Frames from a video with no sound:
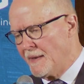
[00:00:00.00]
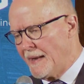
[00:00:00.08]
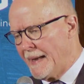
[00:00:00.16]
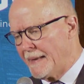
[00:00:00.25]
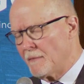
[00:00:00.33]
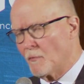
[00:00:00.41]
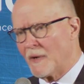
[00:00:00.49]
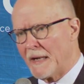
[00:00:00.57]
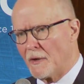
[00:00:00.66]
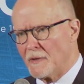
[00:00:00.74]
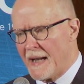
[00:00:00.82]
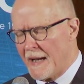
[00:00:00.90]
And we
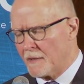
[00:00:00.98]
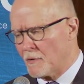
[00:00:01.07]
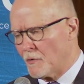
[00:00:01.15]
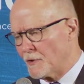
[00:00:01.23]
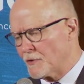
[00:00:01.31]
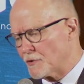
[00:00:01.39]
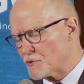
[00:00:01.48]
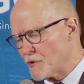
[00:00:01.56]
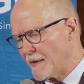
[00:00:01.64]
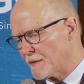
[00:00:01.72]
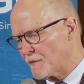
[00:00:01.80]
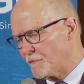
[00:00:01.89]
are not going to
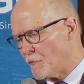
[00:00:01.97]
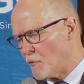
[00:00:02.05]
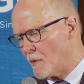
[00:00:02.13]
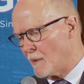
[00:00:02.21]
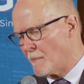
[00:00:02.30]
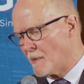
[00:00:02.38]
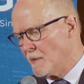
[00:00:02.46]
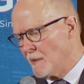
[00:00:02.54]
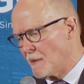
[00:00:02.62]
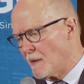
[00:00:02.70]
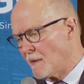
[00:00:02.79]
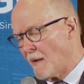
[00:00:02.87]
transform.
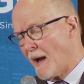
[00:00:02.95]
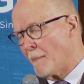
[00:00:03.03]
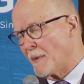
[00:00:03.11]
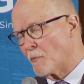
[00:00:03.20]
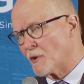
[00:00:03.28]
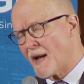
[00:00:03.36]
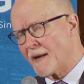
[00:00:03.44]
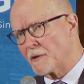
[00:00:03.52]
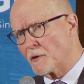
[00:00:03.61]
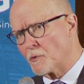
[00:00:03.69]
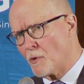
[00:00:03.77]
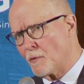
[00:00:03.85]
I mean, we're not
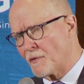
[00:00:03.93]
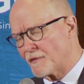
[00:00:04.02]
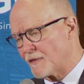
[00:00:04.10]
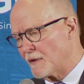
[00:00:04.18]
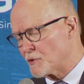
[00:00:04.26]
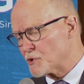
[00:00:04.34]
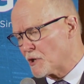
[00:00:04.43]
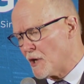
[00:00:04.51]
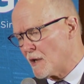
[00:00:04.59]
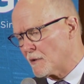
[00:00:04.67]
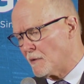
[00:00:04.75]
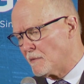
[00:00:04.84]
going to grow the city of
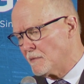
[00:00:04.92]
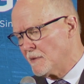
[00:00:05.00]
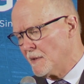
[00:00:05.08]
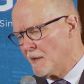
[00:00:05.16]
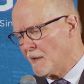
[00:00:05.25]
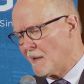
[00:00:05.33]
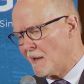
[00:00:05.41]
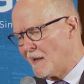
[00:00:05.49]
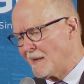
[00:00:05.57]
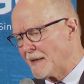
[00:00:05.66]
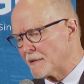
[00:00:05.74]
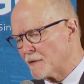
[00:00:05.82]
Chicago
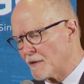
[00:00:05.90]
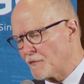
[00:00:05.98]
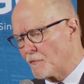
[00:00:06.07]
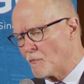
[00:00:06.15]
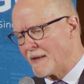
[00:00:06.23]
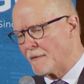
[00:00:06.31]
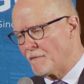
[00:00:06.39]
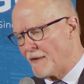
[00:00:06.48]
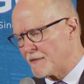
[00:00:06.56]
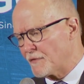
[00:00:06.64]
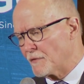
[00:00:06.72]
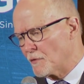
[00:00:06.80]
unless we
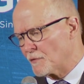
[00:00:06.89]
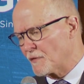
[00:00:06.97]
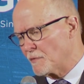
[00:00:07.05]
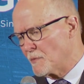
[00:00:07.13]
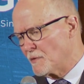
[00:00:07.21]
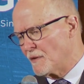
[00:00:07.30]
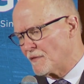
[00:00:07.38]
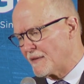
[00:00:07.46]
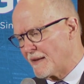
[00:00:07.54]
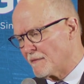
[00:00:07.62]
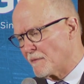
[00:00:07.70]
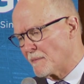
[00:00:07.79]
invest in those communities
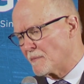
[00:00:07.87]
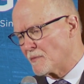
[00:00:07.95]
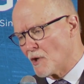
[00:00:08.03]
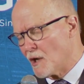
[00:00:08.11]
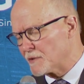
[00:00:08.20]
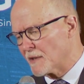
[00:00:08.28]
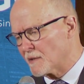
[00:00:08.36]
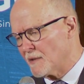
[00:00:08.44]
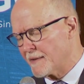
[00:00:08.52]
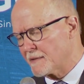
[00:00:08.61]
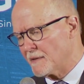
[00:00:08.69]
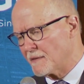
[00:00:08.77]
that have been long
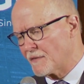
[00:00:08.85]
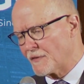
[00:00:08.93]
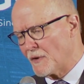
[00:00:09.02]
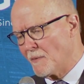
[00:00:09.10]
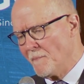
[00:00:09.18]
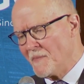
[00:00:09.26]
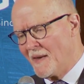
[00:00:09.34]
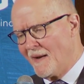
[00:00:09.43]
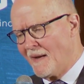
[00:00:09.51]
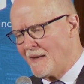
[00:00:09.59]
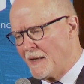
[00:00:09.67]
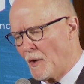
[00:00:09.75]
neglected. So,
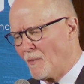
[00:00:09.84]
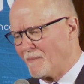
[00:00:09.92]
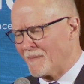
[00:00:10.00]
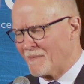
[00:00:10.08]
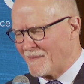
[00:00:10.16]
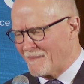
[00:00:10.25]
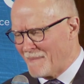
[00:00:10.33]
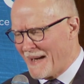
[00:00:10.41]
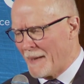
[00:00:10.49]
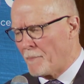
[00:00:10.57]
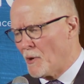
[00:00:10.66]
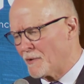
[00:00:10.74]
you know,
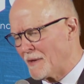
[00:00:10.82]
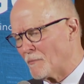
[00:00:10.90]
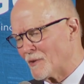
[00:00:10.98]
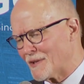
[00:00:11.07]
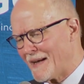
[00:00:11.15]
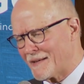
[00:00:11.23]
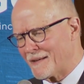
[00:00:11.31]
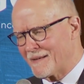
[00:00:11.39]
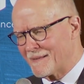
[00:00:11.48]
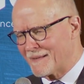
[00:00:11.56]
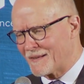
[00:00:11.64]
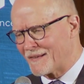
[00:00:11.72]
my opponent would like
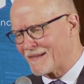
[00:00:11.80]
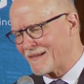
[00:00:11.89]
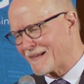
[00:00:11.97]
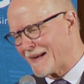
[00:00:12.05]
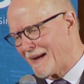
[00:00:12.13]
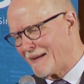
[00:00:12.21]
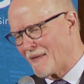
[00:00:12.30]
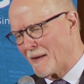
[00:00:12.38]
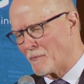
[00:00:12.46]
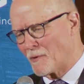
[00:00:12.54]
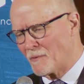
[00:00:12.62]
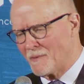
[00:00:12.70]
to say
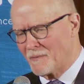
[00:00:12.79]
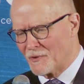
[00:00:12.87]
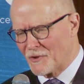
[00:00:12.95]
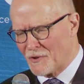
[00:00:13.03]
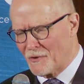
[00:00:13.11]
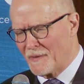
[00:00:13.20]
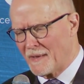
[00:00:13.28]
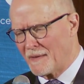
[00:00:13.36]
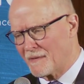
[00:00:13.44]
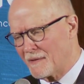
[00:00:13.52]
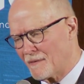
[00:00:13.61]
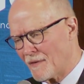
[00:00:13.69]
that we're
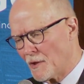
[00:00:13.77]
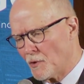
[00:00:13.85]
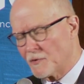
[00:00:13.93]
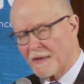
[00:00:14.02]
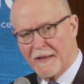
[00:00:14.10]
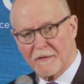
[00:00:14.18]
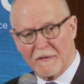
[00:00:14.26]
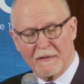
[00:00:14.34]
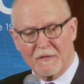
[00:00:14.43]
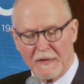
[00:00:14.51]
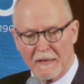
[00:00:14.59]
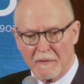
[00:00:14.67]
returning to the old days.
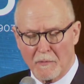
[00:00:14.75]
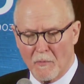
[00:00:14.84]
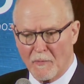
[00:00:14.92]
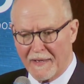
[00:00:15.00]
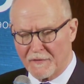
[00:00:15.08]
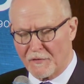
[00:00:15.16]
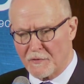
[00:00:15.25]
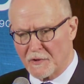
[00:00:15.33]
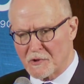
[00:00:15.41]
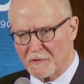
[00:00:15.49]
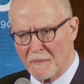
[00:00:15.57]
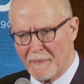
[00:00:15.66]
Incidentally, when we had
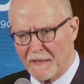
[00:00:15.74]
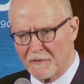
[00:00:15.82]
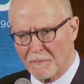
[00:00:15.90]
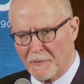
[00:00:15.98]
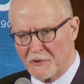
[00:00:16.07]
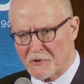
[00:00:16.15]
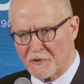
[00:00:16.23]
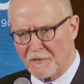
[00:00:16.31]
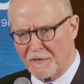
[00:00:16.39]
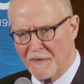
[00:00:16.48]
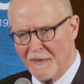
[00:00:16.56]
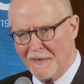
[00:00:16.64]
structurally balanced
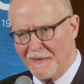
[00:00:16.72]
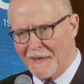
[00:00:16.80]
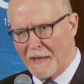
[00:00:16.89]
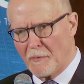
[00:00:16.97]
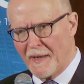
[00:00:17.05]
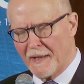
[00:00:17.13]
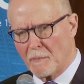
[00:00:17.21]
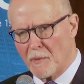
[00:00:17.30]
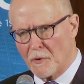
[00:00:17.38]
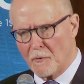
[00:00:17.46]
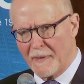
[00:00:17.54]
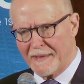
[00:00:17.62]
budgets and we had a
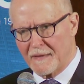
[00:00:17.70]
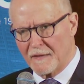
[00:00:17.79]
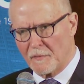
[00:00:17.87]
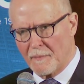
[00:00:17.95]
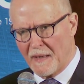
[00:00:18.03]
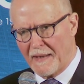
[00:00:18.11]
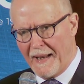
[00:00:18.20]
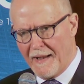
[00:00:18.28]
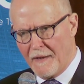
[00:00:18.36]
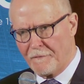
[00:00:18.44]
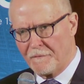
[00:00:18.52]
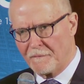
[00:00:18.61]
murder rate that's about
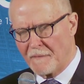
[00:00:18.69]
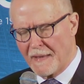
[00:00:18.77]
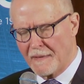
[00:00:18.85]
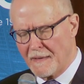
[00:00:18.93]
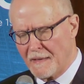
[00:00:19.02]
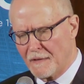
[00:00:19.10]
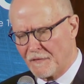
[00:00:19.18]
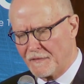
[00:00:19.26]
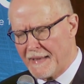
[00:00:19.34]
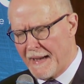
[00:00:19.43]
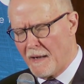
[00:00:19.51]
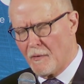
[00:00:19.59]
half it is
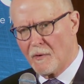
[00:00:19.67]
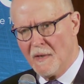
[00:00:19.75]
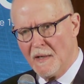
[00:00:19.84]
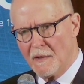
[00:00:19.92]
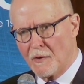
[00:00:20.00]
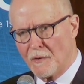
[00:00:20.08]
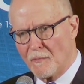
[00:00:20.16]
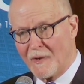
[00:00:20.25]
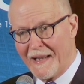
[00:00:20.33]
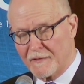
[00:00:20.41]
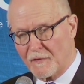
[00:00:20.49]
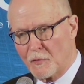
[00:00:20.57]
now, or
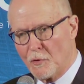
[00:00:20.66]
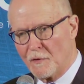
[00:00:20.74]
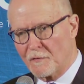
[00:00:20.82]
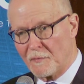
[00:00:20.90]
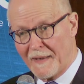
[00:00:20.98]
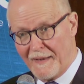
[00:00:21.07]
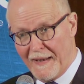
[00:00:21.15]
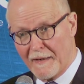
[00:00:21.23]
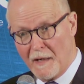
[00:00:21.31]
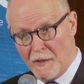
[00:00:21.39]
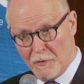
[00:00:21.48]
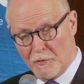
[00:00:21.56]
we had schools when it had
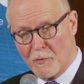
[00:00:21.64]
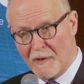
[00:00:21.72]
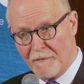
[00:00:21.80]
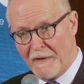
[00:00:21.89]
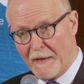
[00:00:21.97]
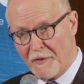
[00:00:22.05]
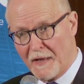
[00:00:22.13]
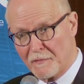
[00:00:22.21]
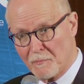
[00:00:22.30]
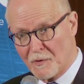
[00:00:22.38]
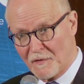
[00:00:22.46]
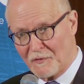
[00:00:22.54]

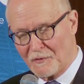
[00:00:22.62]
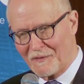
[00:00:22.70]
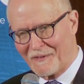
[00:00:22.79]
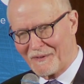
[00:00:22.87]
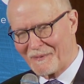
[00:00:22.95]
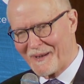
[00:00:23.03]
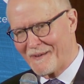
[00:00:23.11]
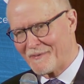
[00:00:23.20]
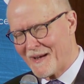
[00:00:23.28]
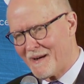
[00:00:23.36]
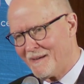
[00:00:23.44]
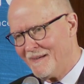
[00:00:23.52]
125,000 more students than we have
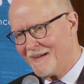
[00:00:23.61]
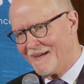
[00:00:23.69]
now.